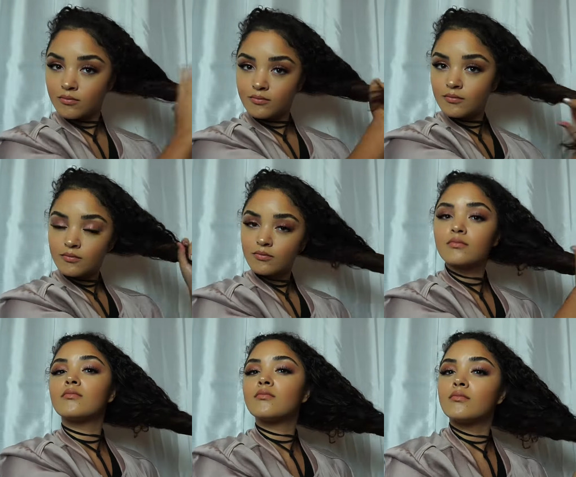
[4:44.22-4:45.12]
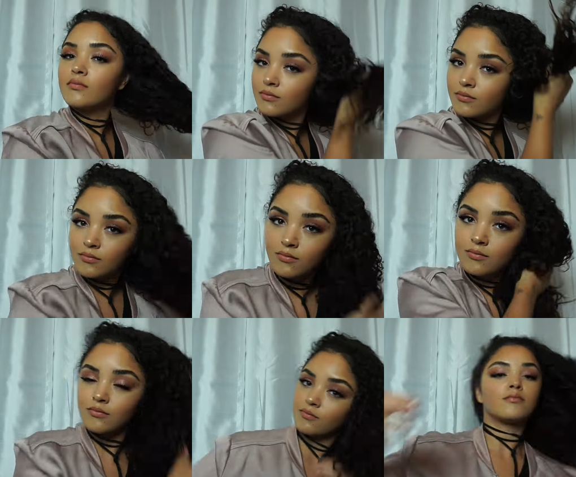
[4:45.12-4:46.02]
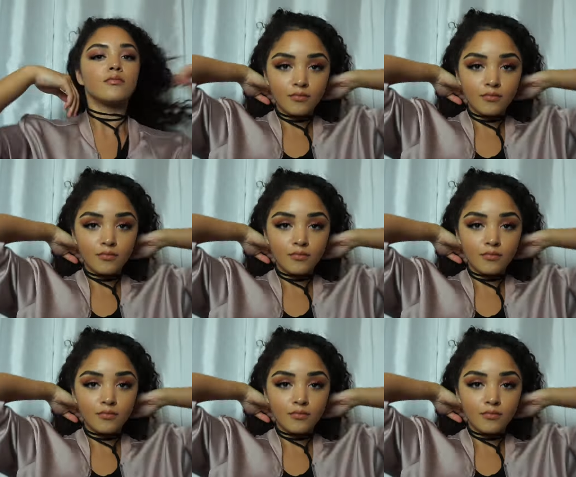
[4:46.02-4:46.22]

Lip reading: Nothing is said.